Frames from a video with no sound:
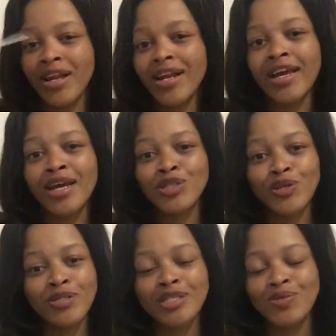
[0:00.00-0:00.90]
glad I
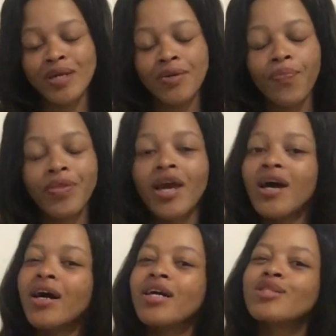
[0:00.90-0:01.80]
chose this one.
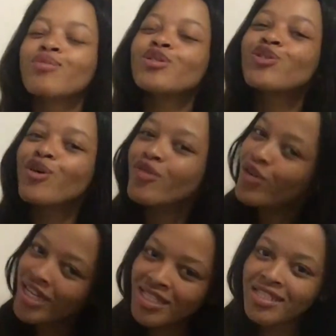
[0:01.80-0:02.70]
The most
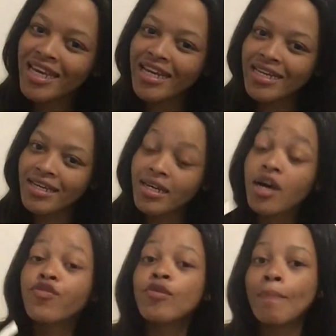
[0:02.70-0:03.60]
overrated technique
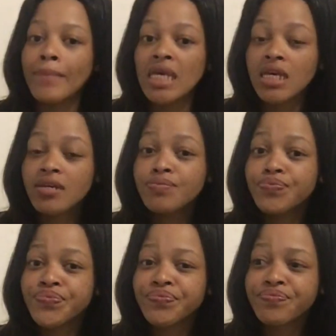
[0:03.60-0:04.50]
for me
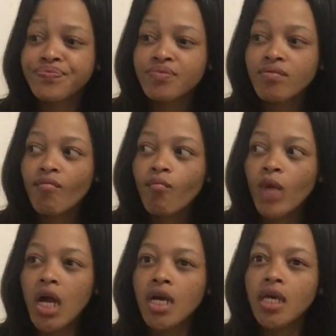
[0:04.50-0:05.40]

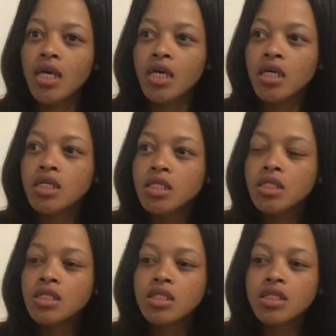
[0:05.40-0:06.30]

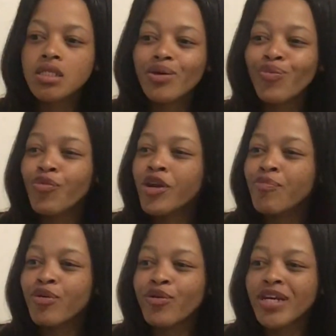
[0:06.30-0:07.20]
is
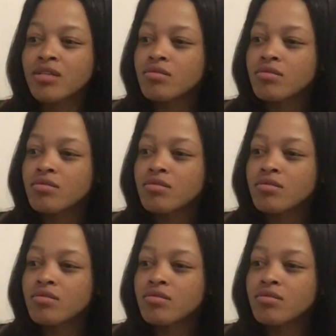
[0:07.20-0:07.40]
pre-pooing.